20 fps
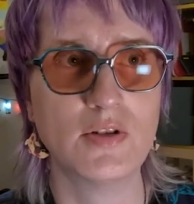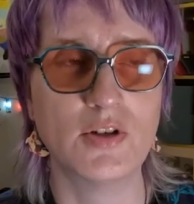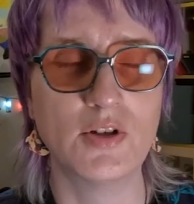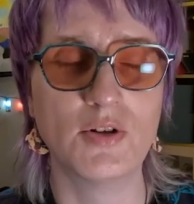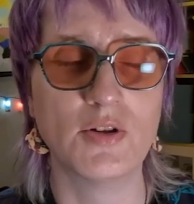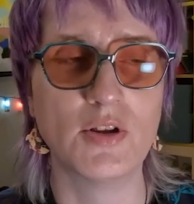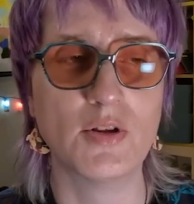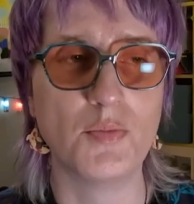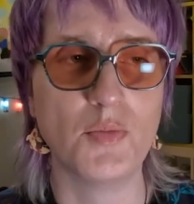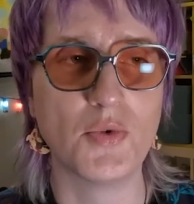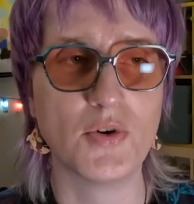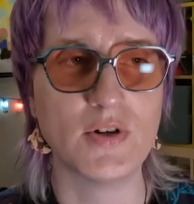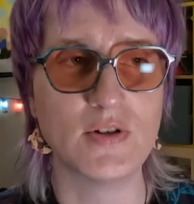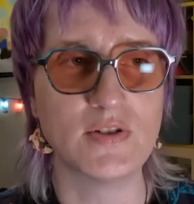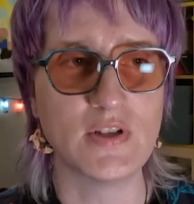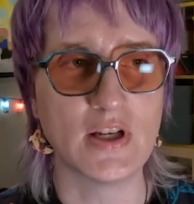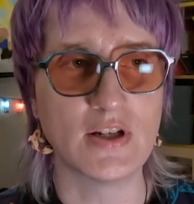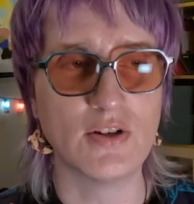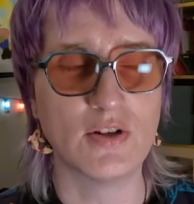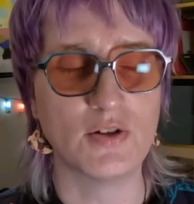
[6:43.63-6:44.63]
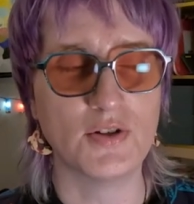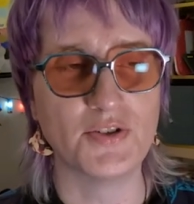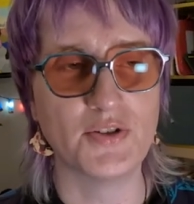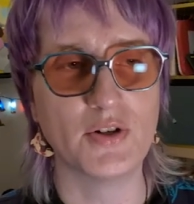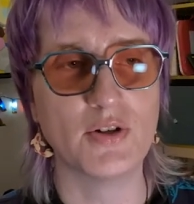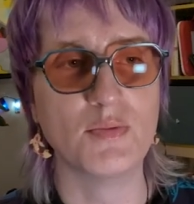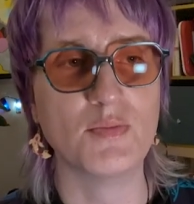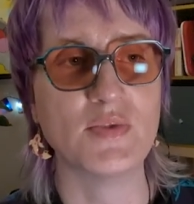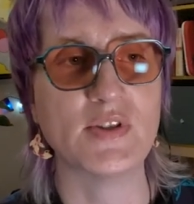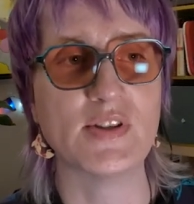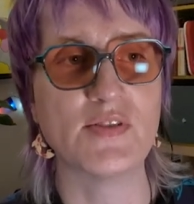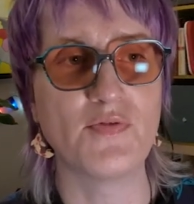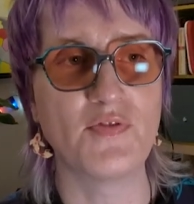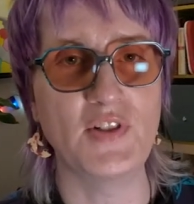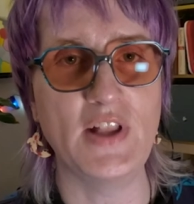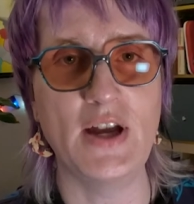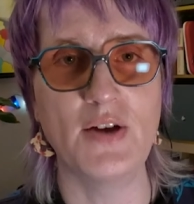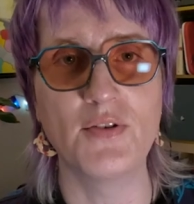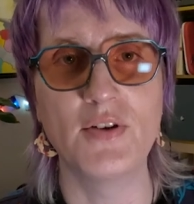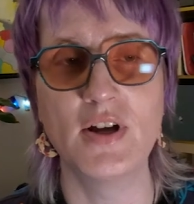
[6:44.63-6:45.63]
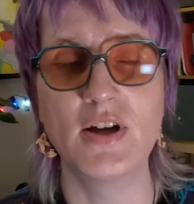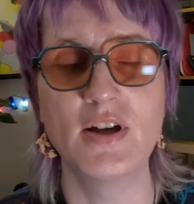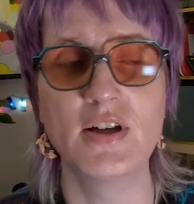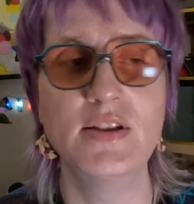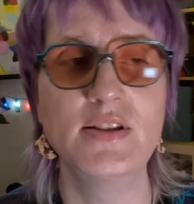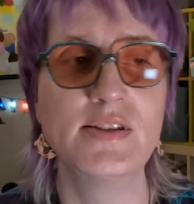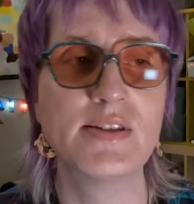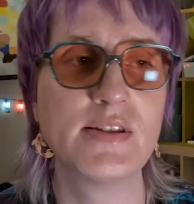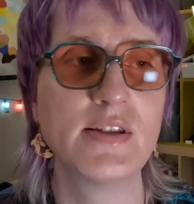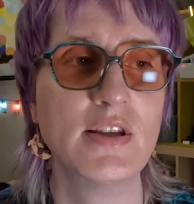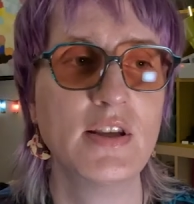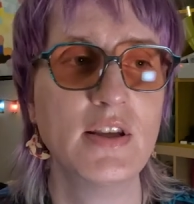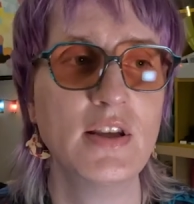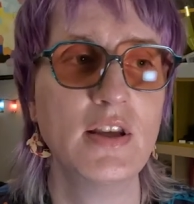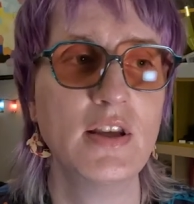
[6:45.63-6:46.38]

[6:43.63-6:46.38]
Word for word: you know, the more technical terms, flat rides.